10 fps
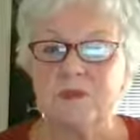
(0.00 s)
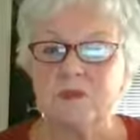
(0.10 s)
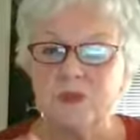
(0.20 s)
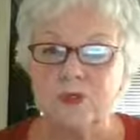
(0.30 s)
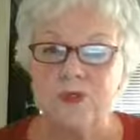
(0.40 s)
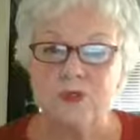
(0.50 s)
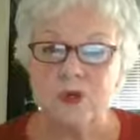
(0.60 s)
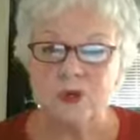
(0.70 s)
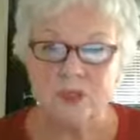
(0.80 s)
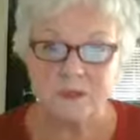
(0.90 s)
and we're going to
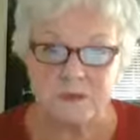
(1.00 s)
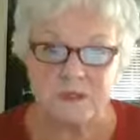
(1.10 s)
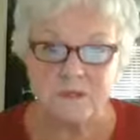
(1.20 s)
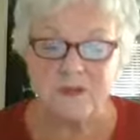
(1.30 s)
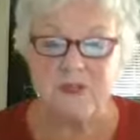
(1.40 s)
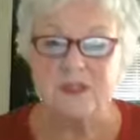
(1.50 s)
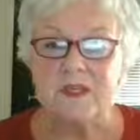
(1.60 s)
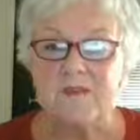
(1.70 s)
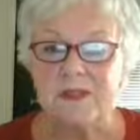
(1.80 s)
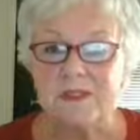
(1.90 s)
talk specifically
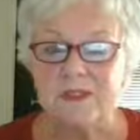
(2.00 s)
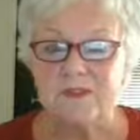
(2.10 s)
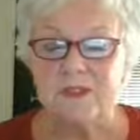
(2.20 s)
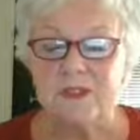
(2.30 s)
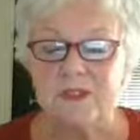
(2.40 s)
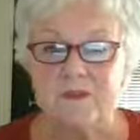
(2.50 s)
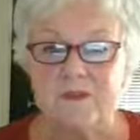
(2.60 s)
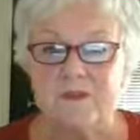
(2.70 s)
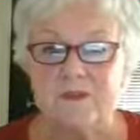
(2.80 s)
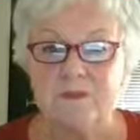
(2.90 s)
about different types
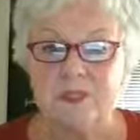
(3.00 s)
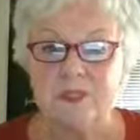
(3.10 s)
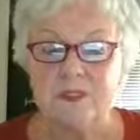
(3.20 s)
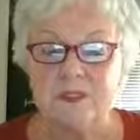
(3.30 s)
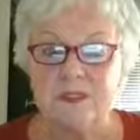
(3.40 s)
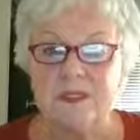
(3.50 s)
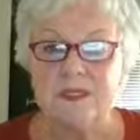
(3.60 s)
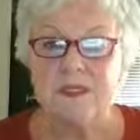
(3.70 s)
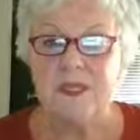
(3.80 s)
of dementias